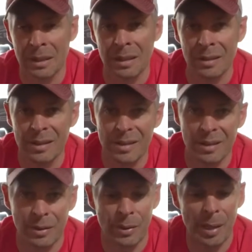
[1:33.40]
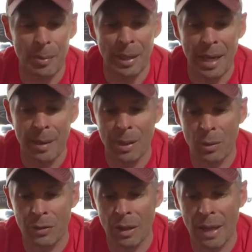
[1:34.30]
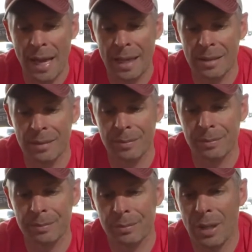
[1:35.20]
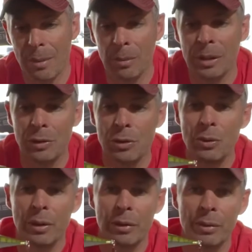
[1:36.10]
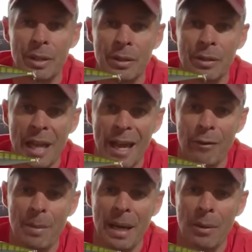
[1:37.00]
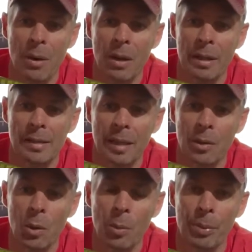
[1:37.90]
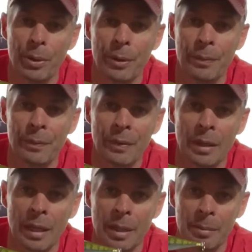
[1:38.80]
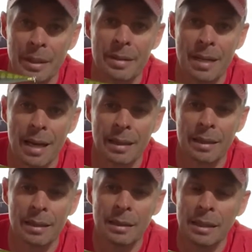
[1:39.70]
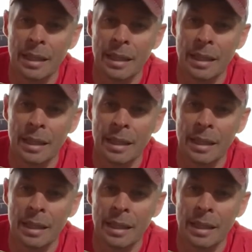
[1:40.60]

Just a great bait. I bet over the last probably 2 to 3 years, half of my walleyes on opener on Minnetonka,